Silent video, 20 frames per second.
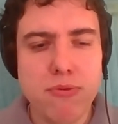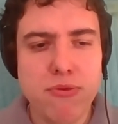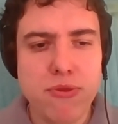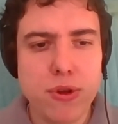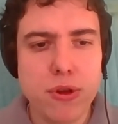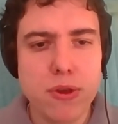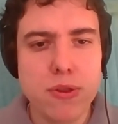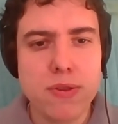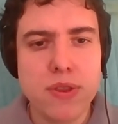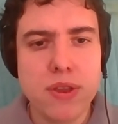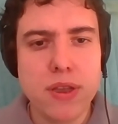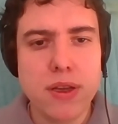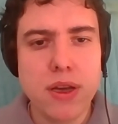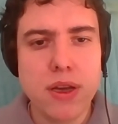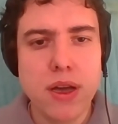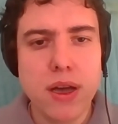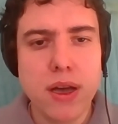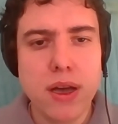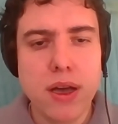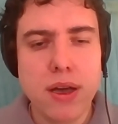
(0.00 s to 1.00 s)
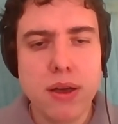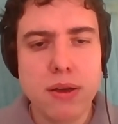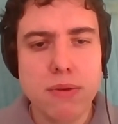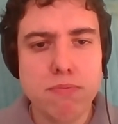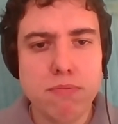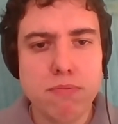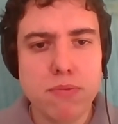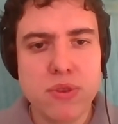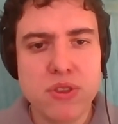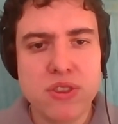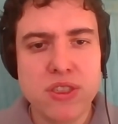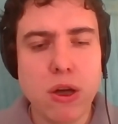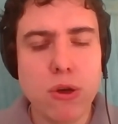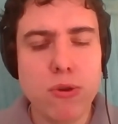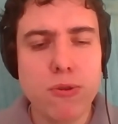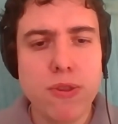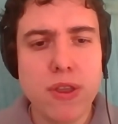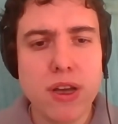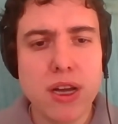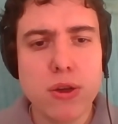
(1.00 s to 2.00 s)
from the
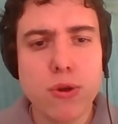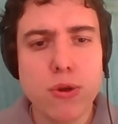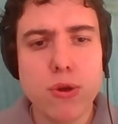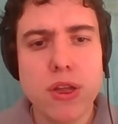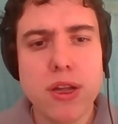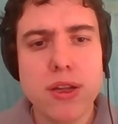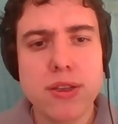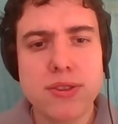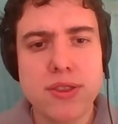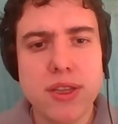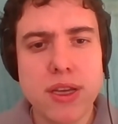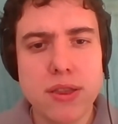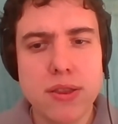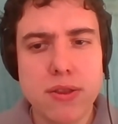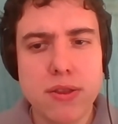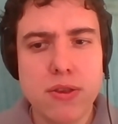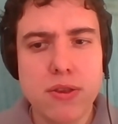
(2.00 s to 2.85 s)
South Dakota State